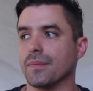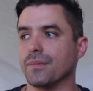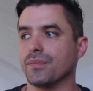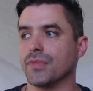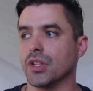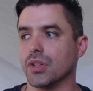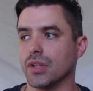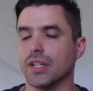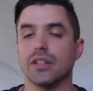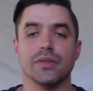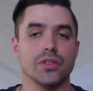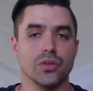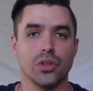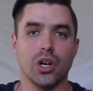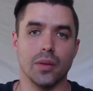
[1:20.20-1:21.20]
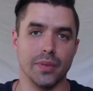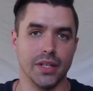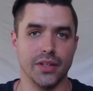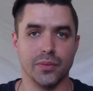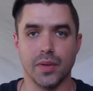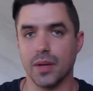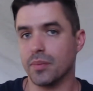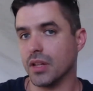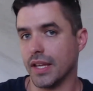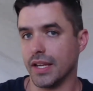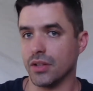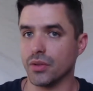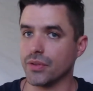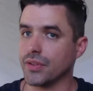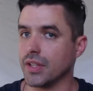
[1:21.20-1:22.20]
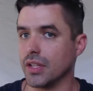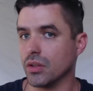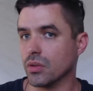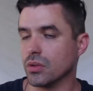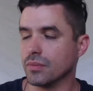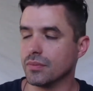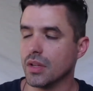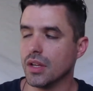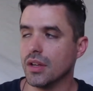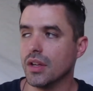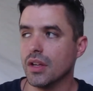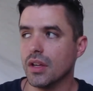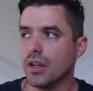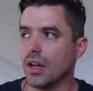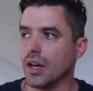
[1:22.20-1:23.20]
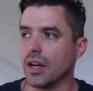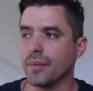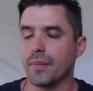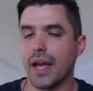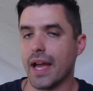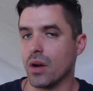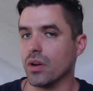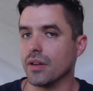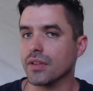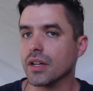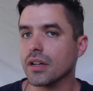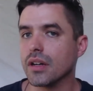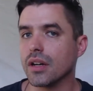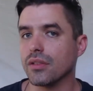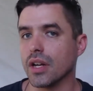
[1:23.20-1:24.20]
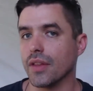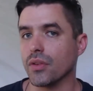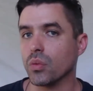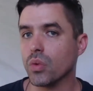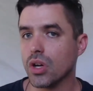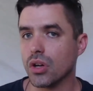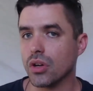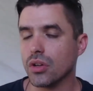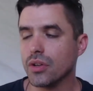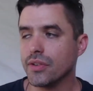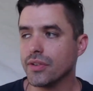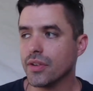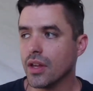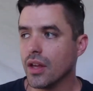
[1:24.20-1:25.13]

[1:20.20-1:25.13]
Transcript: individual copies by plane or sea or however around the world,